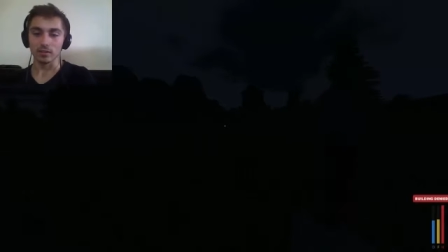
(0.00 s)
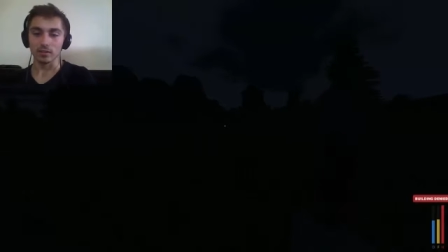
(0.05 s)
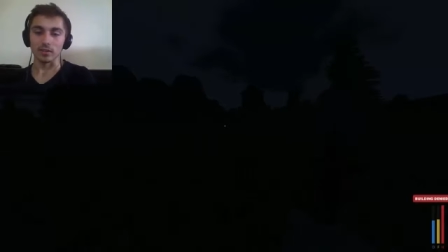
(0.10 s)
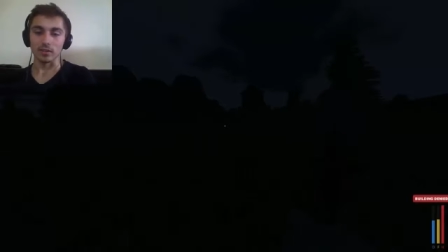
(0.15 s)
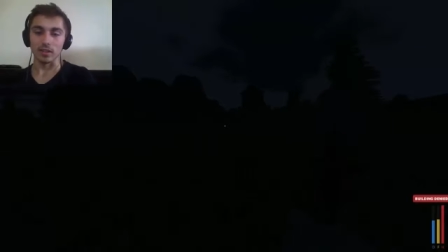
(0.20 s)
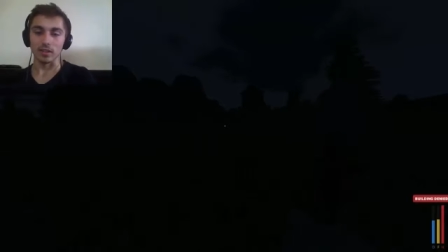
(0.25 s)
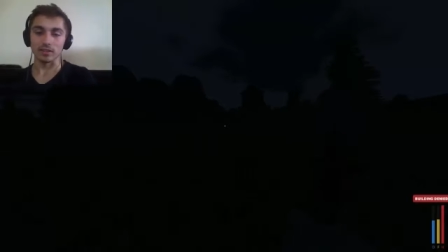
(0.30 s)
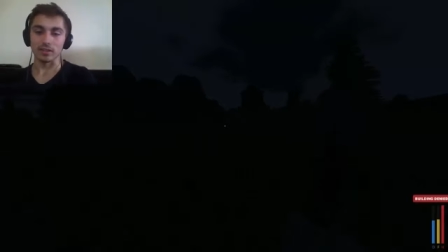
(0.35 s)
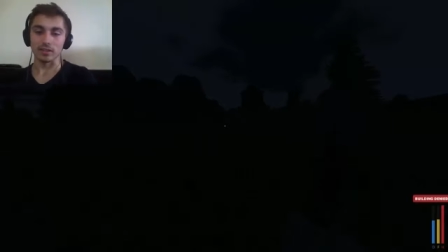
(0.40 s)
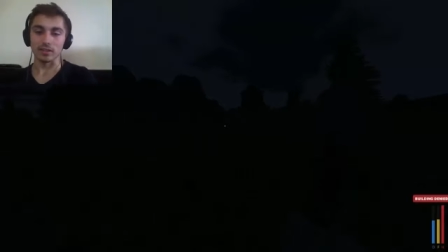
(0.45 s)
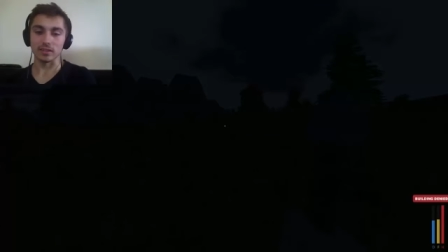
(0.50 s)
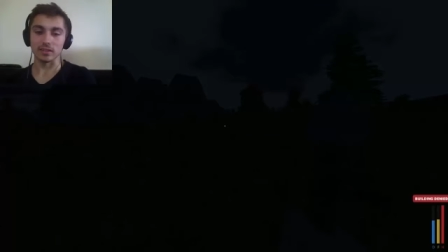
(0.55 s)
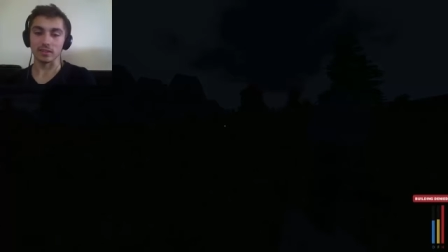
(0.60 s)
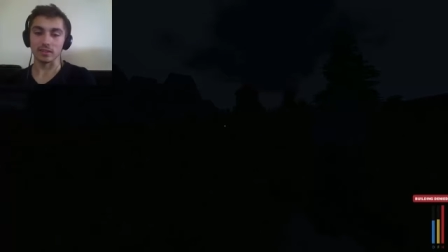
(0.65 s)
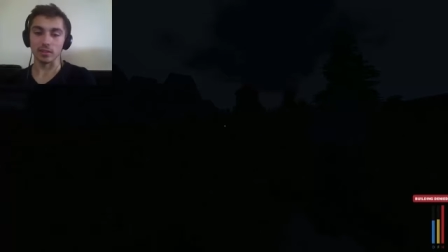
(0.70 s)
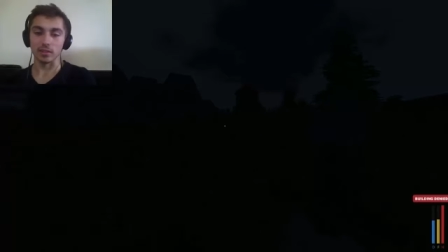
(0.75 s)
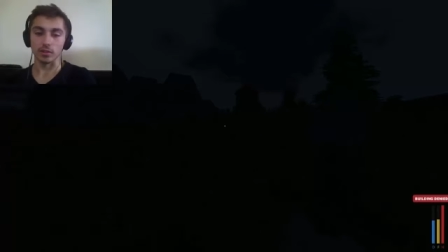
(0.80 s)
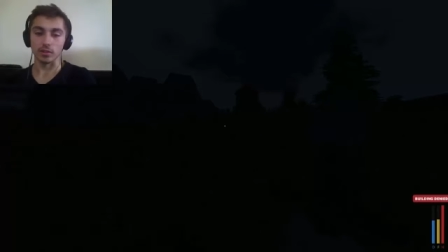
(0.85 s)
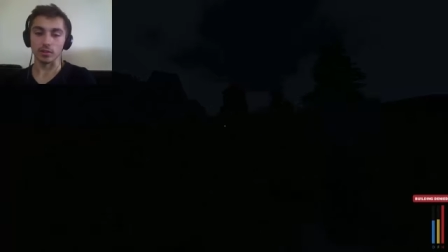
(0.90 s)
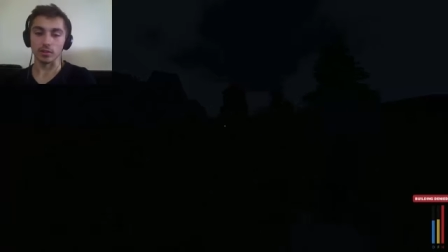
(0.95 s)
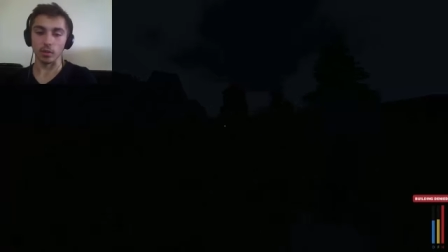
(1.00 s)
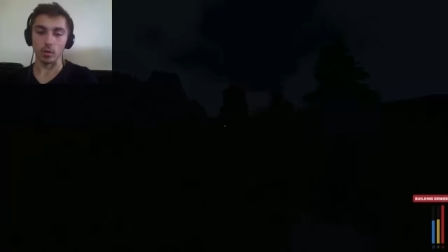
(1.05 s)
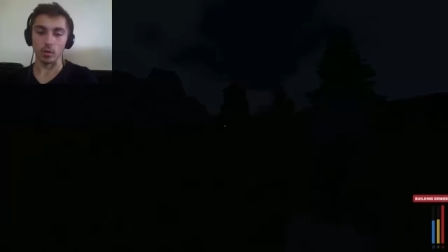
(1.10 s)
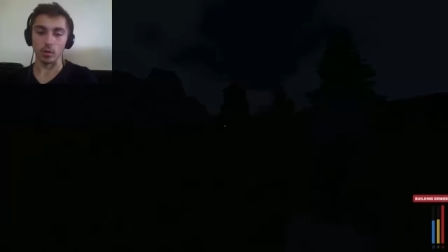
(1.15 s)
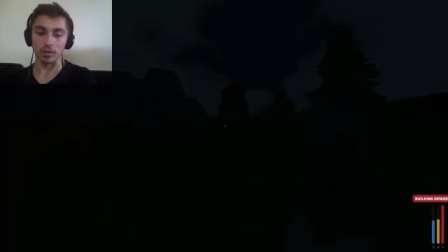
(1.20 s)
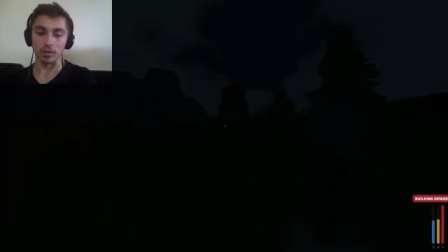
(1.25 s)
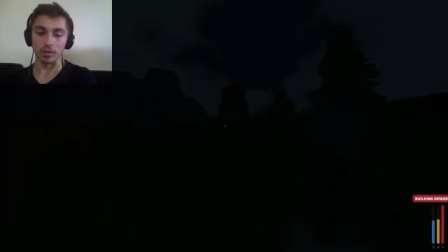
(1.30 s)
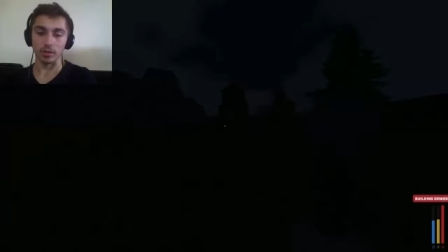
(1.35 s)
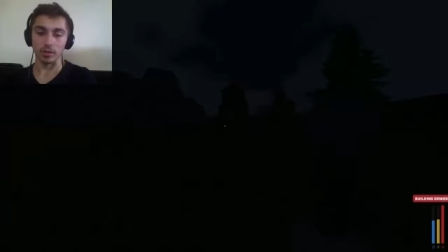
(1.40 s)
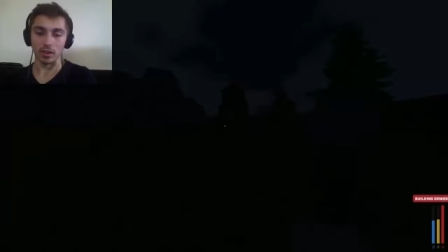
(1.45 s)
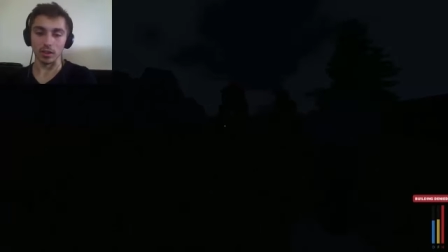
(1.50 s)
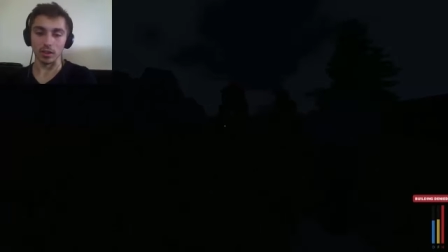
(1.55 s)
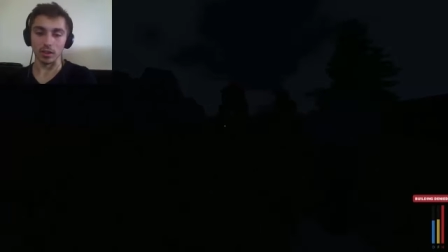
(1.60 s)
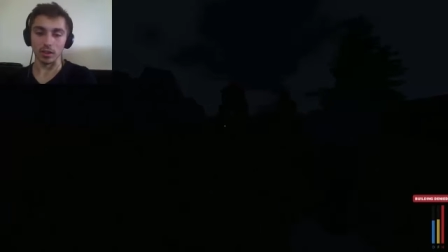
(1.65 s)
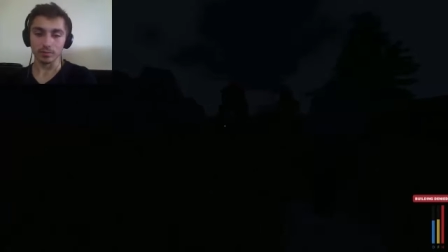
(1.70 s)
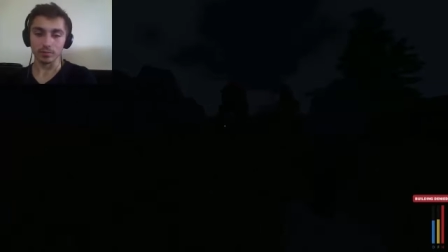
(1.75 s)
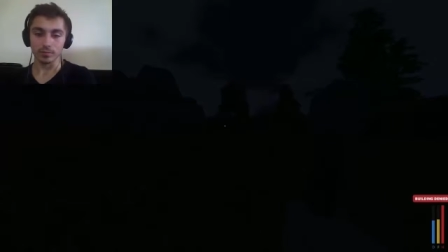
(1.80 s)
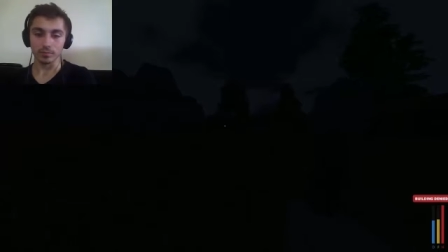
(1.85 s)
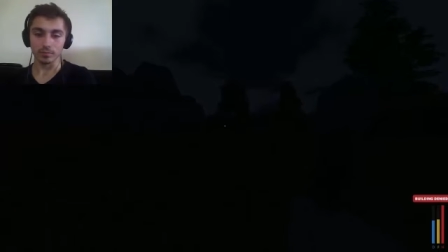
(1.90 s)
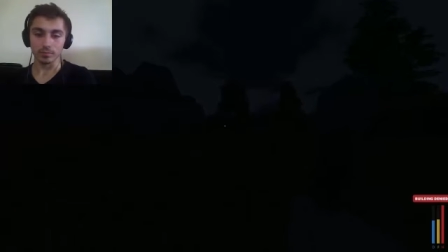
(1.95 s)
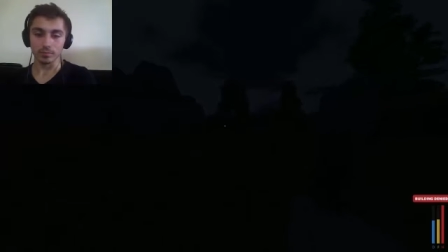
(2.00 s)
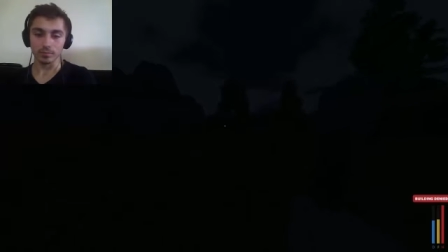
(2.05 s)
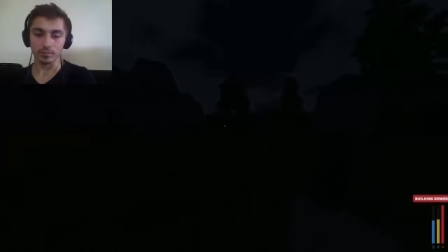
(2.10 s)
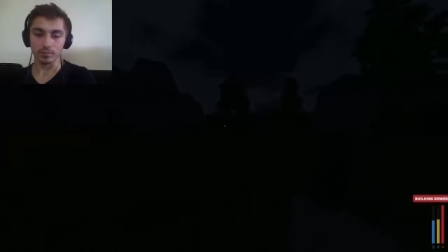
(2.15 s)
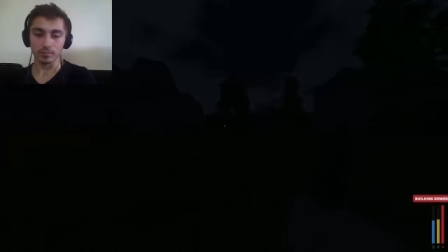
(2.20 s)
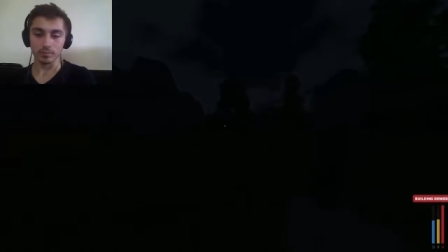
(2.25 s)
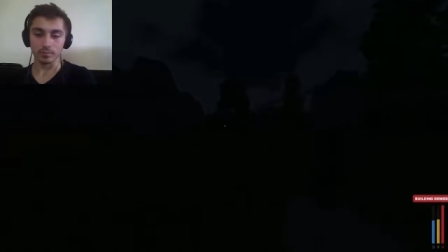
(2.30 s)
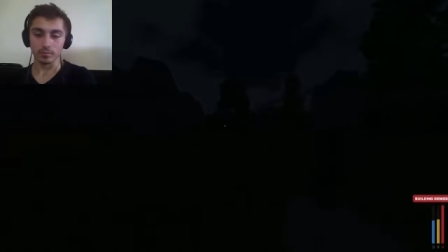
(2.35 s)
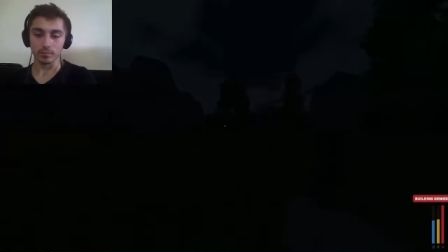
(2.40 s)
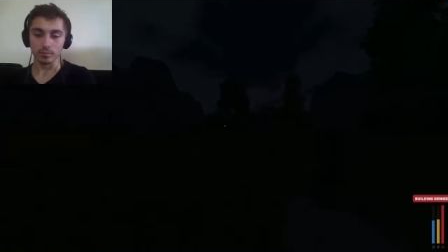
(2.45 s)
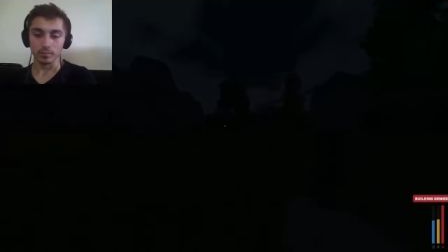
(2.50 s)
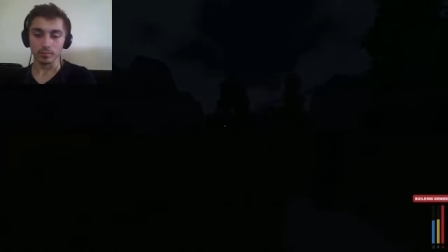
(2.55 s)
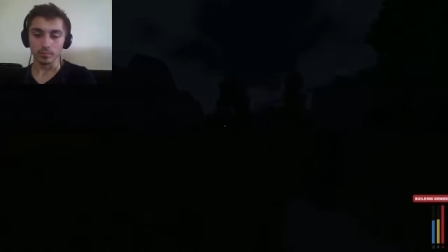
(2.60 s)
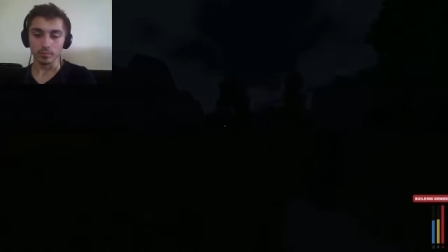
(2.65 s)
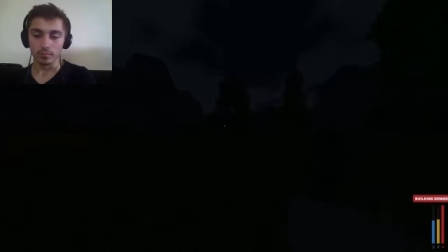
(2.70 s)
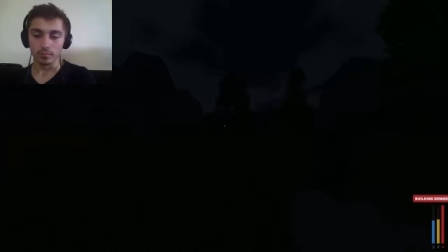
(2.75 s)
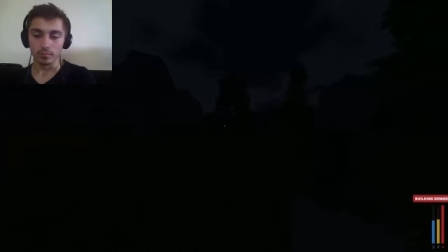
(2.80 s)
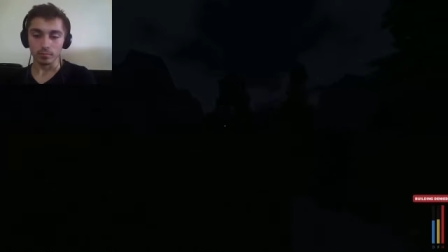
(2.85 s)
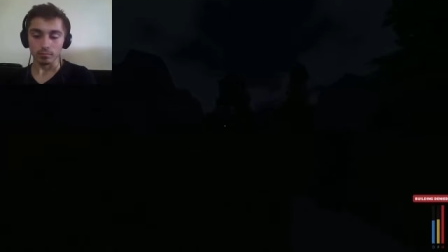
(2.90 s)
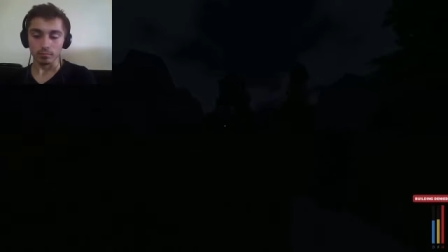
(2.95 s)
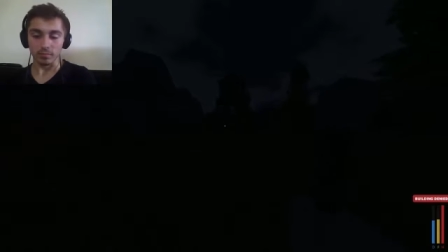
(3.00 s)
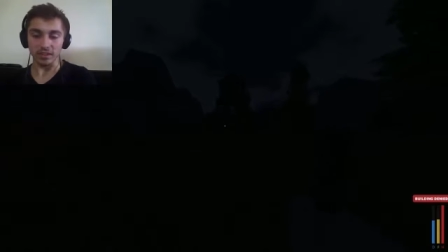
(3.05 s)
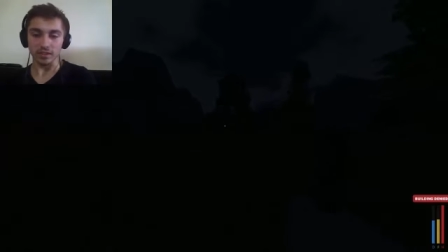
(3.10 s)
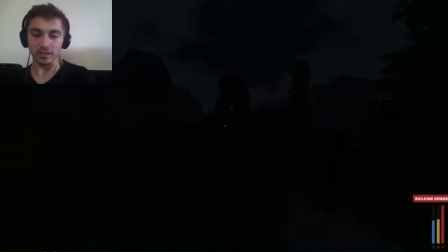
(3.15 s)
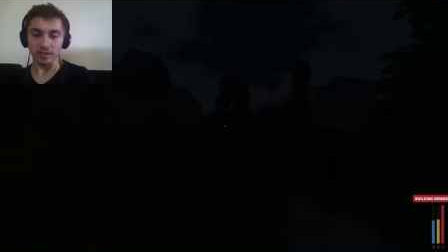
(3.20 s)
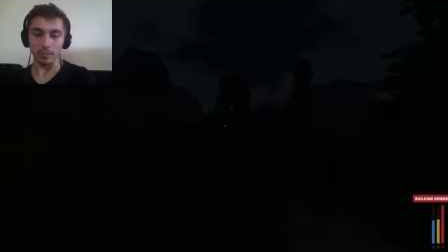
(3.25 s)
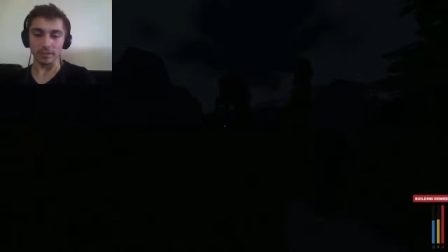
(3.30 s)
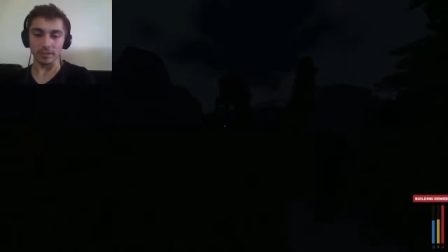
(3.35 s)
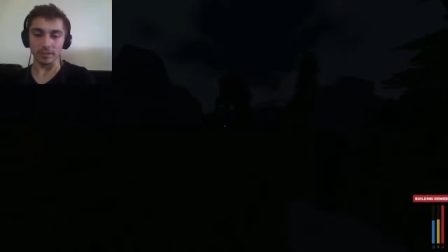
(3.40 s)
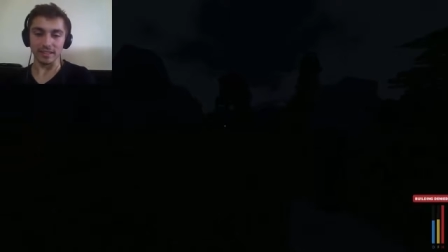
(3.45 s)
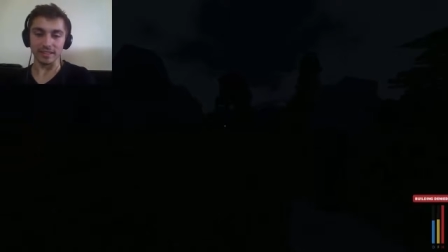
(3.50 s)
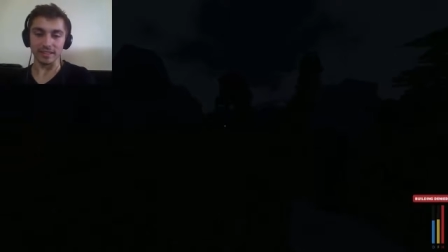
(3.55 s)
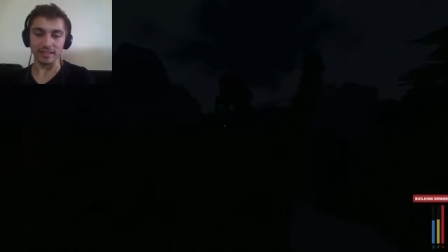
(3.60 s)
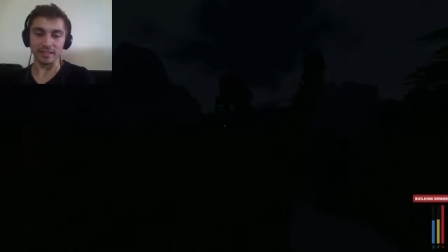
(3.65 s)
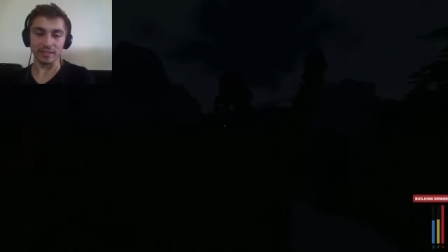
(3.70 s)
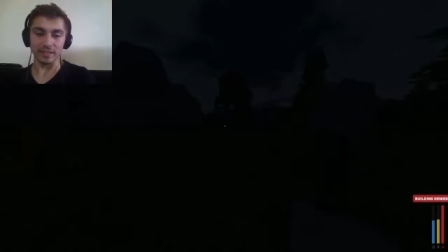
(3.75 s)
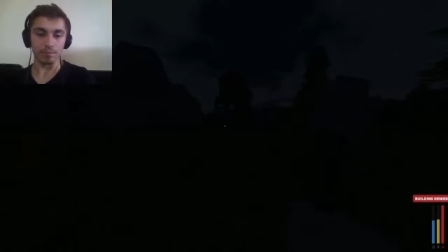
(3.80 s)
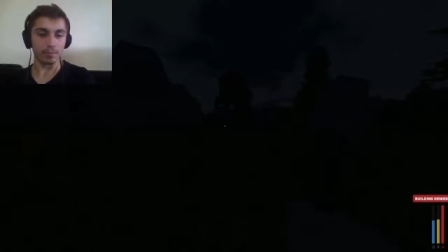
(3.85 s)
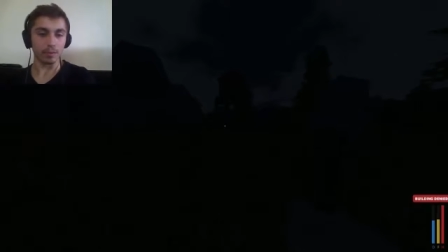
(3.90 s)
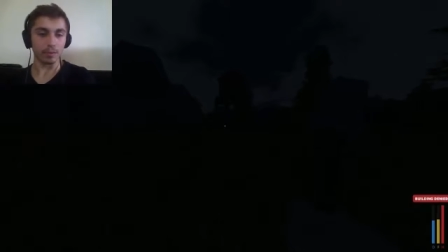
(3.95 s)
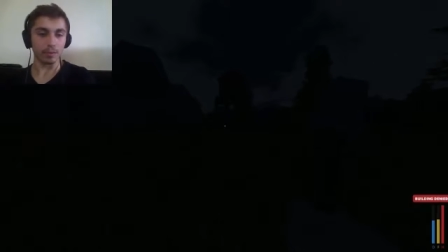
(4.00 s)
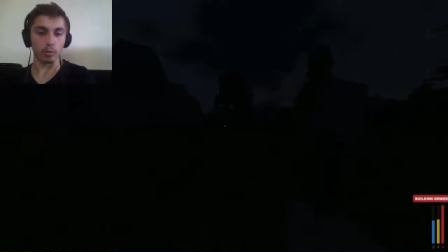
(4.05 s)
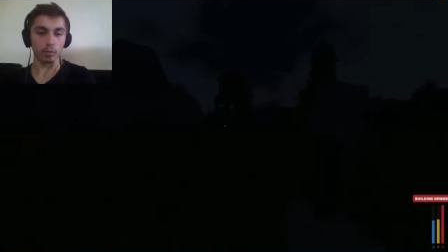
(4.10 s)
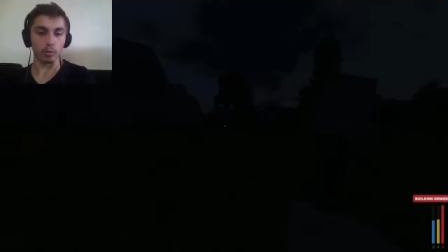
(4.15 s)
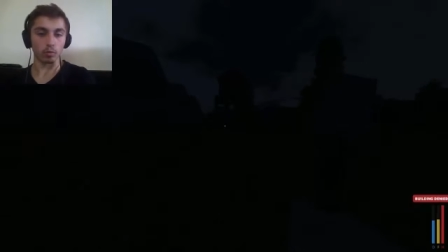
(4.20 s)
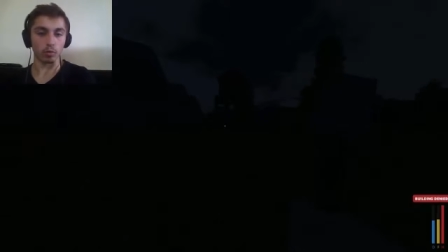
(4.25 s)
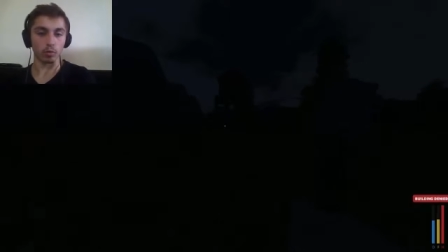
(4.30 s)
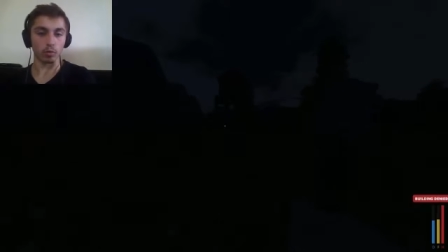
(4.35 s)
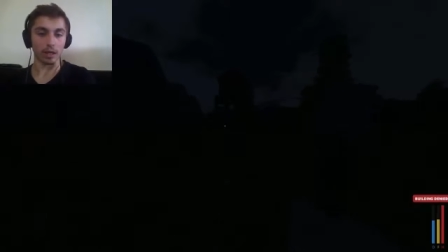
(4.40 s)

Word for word: Let's let's go do other stuff. It'd be so much easier if people could run